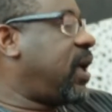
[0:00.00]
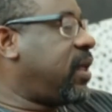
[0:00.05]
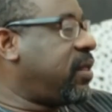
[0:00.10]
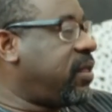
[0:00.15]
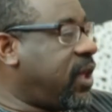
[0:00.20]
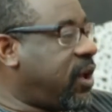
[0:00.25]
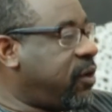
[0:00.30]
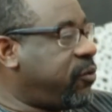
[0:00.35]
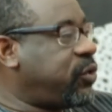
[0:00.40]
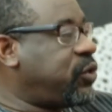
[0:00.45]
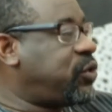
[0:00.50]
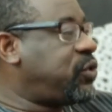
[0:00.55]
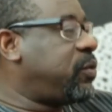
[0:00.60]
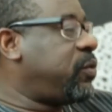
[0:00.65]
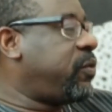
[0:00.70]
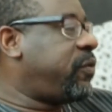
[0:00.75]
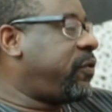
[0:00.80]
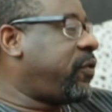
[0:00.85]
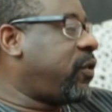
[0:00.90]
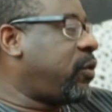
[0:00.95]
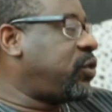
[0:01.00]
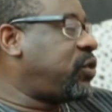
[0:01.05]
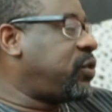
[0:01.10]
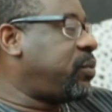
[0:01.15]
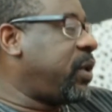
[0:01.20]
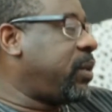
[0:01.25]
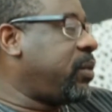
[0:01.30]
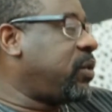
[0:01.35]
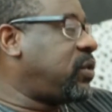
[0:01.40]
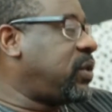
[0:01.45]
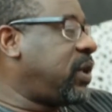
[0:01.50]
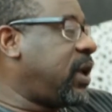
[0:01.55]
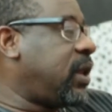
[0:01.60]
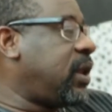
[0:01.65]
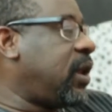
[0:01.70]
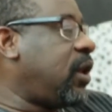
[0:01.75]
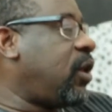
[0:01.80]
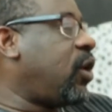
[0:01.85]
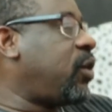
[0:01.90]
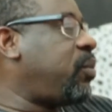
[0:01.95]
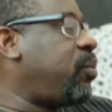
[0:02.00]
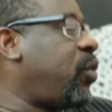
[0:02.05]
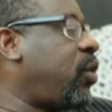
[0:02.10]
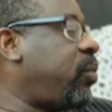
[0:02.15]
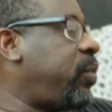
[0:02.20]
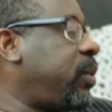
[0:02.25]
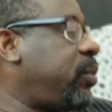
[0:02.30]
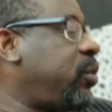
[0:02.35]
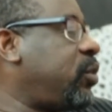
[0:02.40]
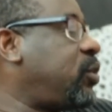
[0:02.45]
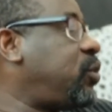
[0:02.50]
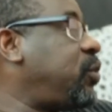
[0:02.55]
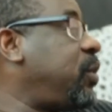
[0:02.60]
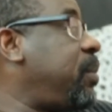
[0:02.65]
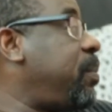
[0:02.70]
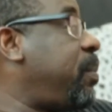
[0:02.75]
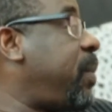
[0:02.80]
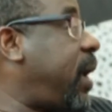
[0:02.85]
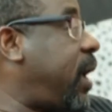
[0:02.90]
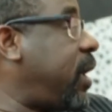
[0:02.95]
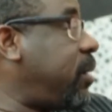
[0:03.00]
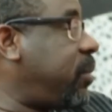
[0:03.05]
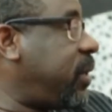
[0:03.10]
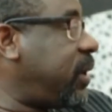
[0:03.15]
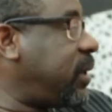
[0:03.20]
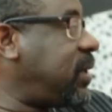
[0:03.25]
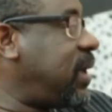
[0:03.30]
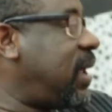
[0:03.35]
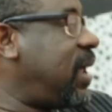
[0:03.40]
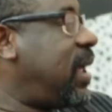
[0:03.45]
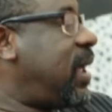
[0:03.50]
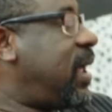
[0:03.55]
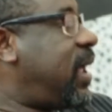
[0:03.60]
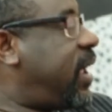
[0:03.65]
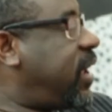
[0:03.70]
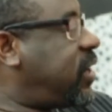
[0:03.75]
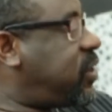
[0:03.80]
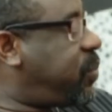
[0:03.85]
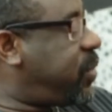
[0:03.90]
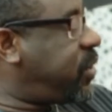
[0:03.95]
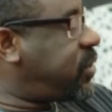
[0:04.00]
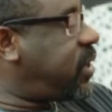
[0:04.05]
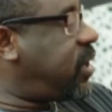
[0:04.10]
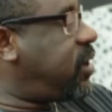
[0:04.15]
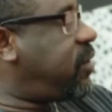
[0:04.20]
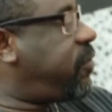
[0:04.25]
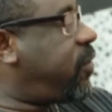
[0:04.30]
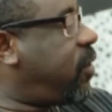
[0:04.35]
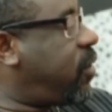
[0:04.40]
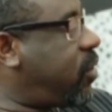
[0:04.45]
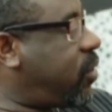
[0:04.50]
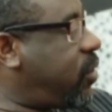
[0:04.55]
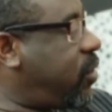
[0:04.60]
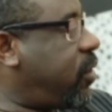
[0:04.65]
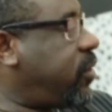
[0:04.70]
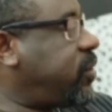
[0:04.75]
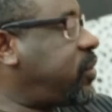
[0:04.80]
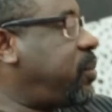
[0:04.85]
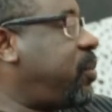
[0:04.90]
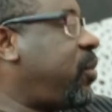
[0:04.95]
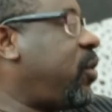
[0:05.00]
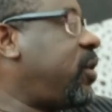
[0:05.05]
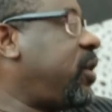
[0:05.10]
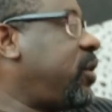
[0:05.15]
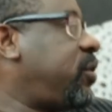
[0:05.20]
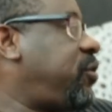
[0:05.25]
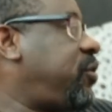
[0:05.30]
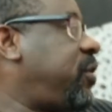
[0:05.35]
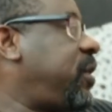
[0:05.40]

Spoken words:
And therefore we should be able to get a lot more people to imbibe it, especially for cross-border